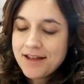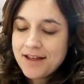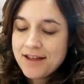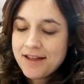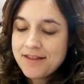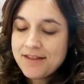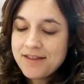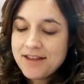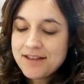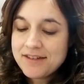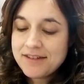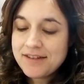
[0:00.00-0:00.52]

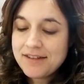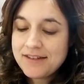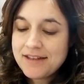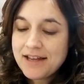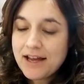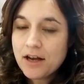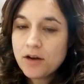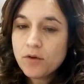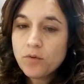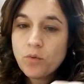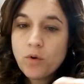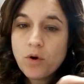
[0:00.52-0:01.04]
this is
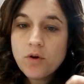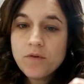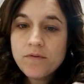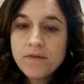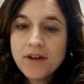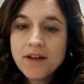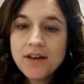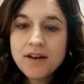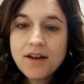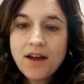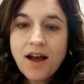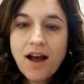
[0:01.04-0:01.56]
out of
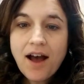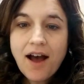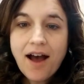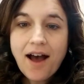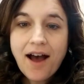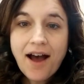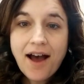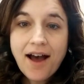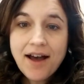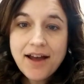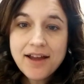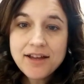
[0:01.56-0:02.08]
woven.
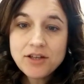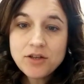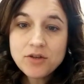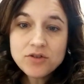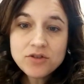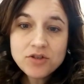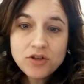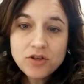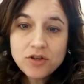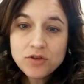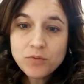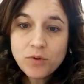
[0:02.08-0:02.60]
I
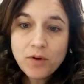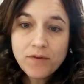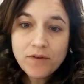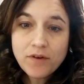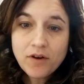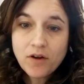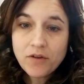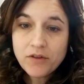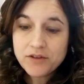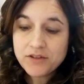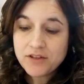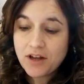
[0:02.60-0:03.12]
used to use woven
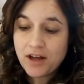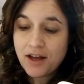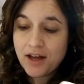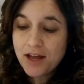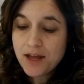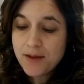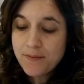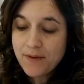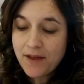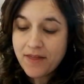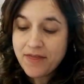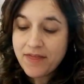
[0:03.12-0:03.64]
all the
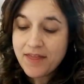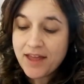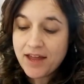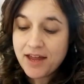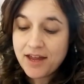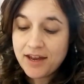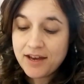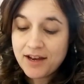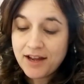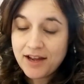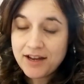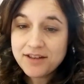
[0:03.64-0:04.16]
time, and
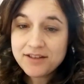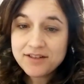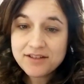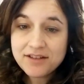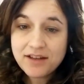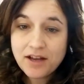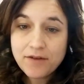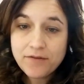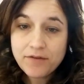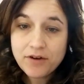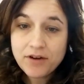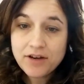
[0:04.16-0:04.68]
then I
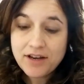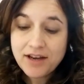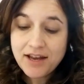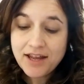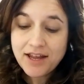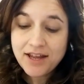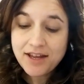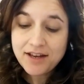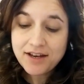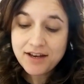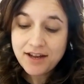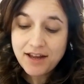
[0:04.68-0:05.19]
discovered
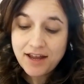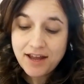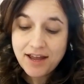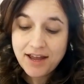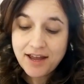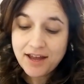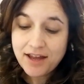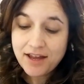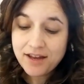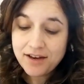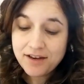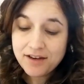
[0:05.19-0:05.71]
knit
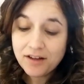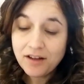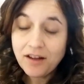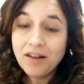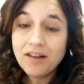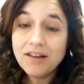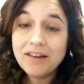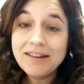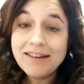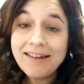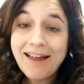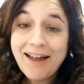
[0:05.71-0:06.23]
and
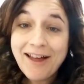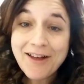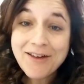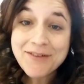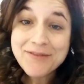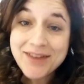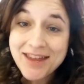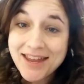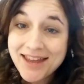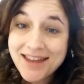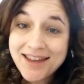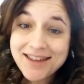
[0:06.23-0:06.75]

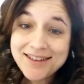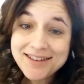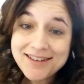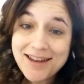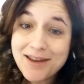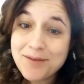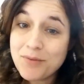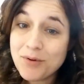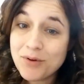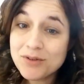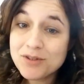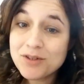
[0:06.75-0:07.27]
love it.
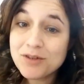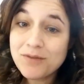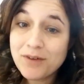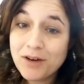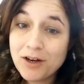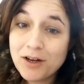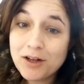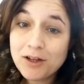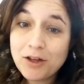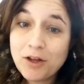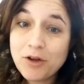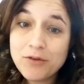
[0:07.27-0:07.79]
And most of our
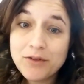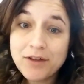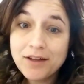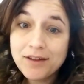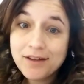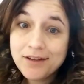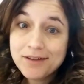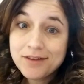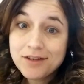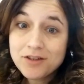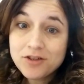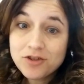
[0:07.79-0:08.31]
clothing,
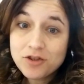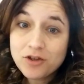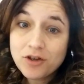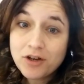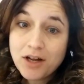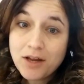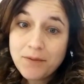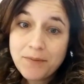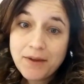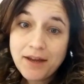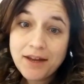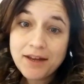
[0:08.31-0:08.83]
like this shirt
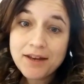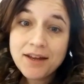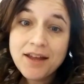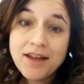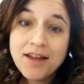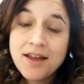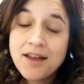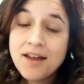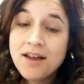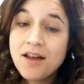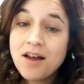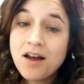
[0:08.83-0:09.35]
I made,
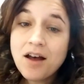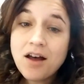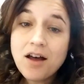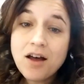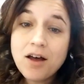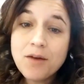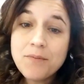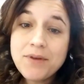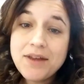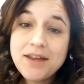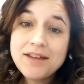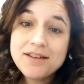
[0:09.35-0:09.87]

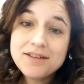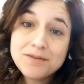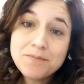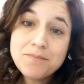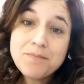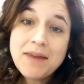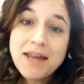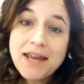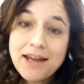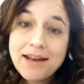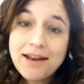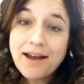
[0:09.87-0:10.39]
is
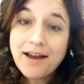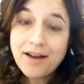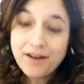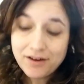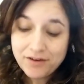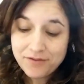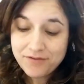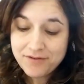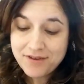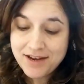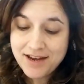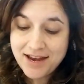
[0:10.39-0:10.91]
made out
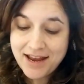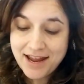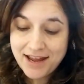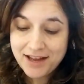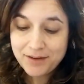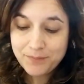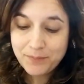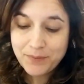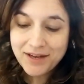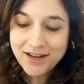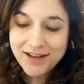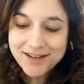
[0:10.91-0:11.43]
of knit
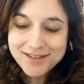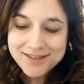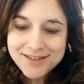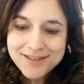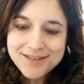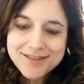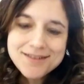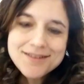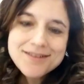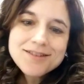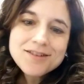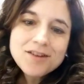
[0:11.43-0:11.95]
because
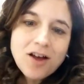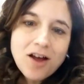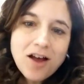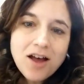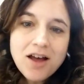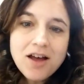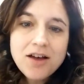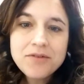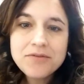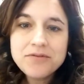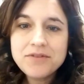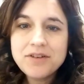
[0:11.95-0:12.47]
it's
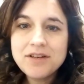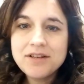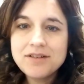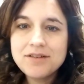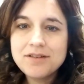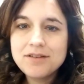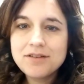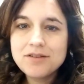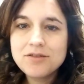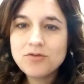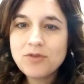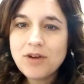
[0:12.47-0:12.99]
soft, it's
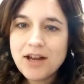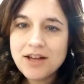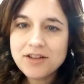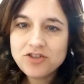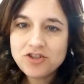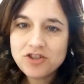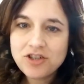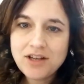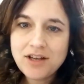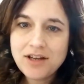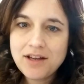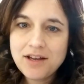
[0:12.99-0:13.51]

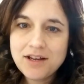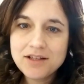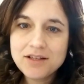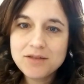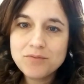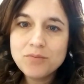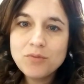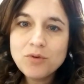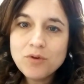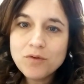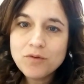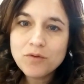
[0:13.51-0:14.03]
stretchy, it's
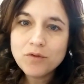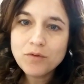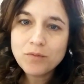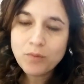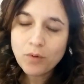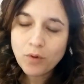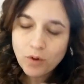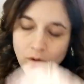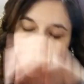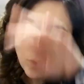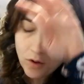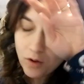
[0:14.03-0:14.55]

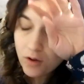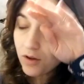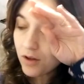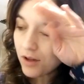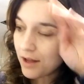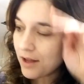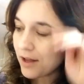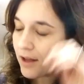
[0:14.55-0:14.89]
movable.